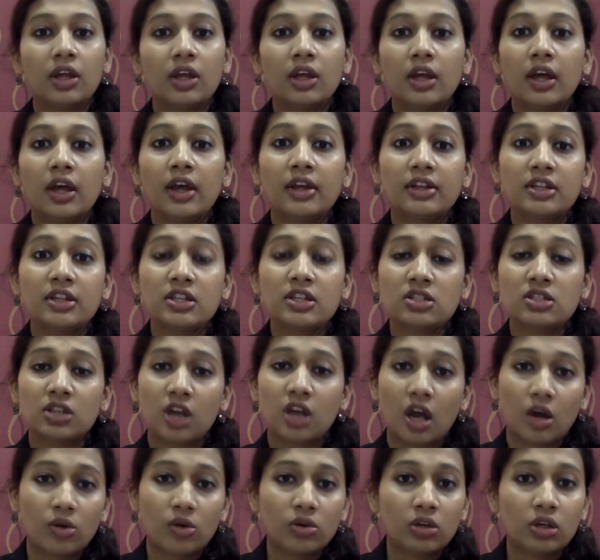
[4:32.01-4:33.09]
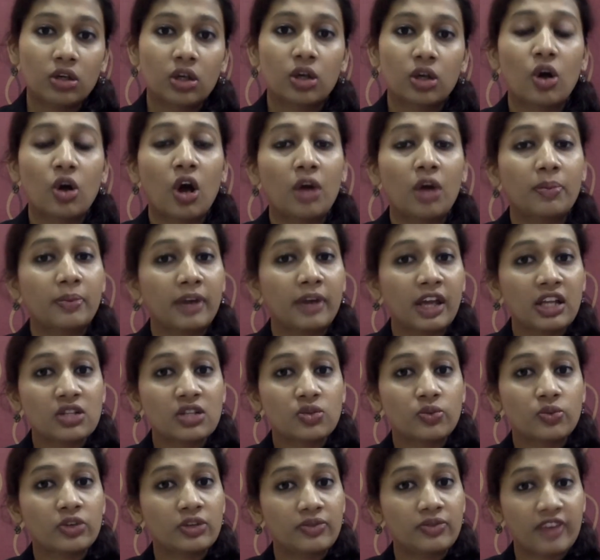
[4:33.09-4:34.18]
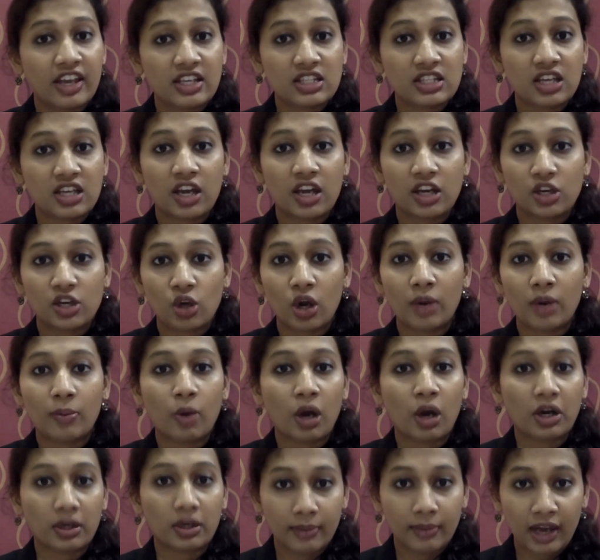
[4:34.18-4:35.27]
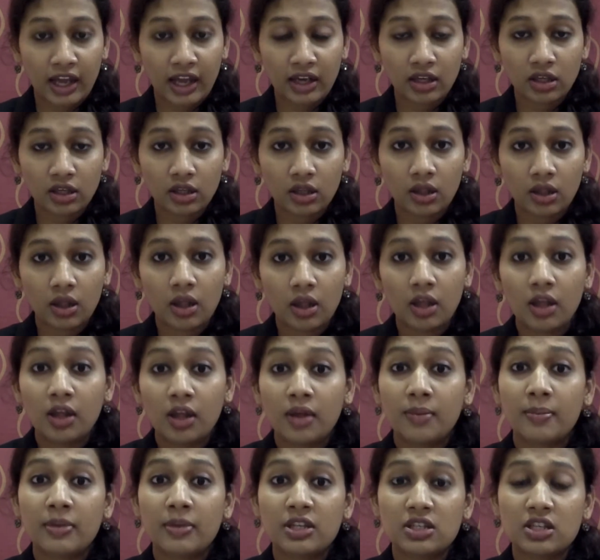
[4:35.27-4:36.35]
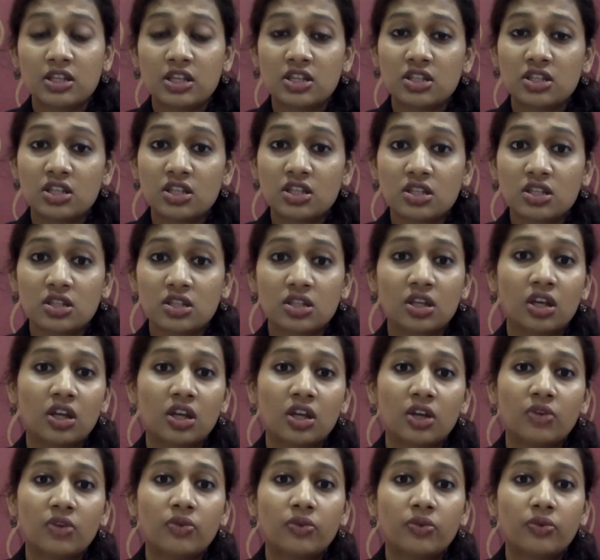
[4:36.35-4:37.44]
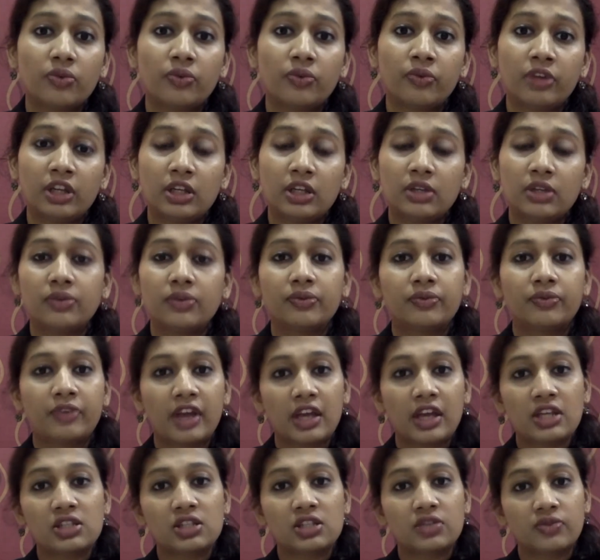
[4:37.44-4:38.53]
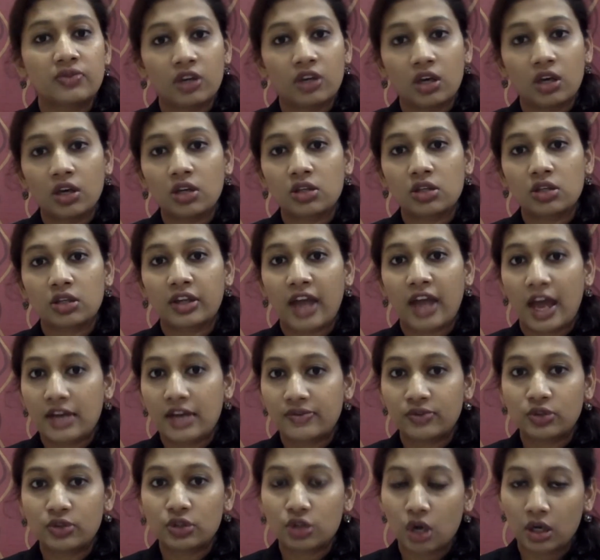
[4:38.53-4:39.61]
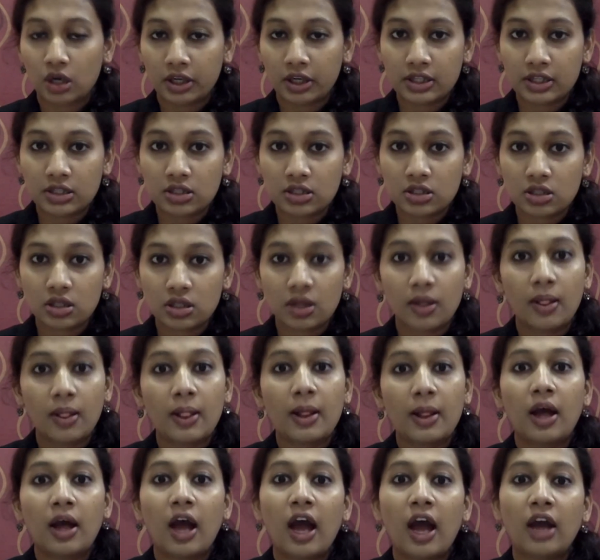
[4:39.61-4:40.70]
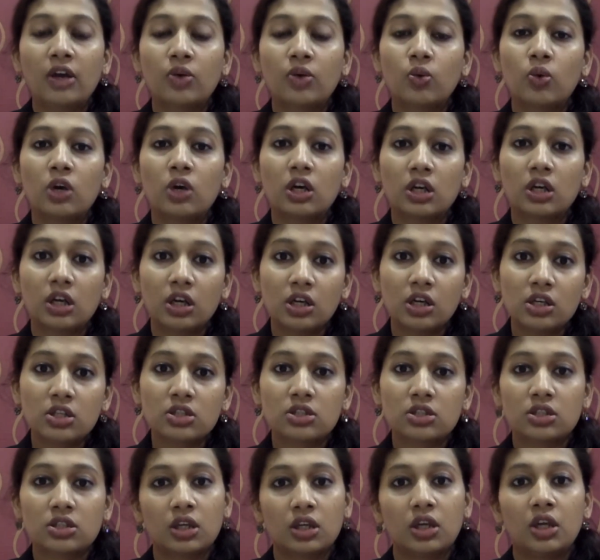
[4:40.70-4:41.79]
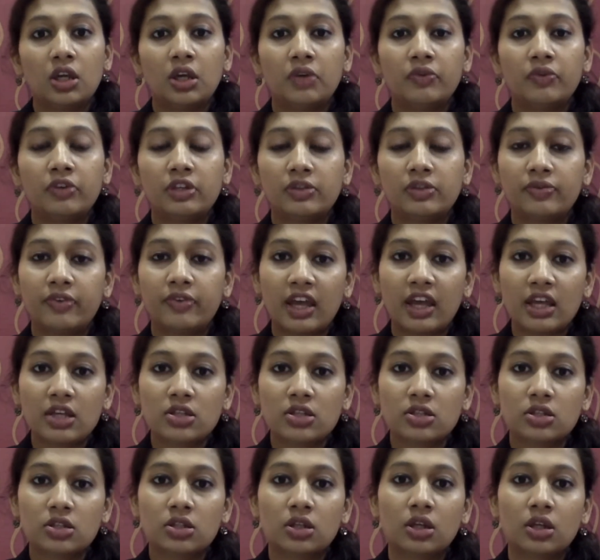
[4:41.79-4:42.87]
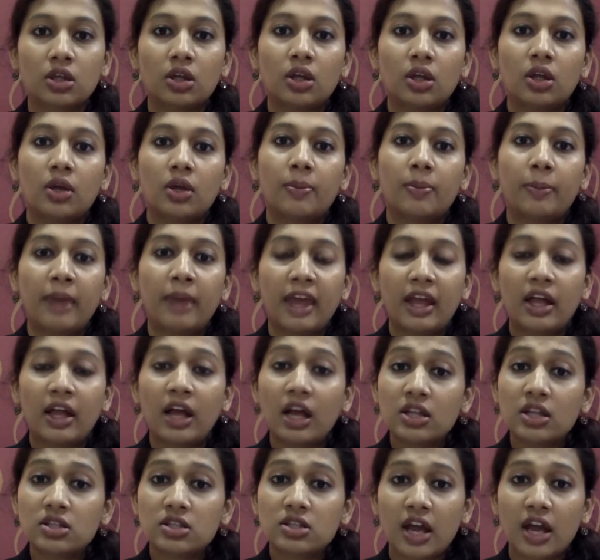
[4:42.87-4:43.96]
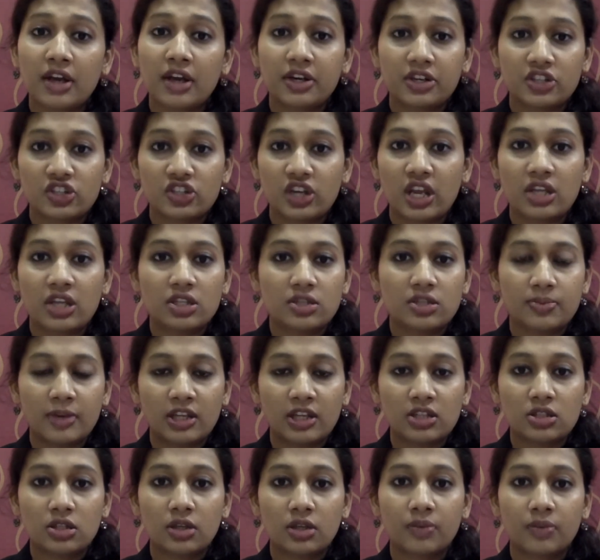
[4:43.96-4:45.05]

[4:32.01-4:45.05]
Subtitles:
In this round, corporates will face a hit on bottom line, businesses will face severe cash flow shortages, and workers will face pay cuts and retrenchments.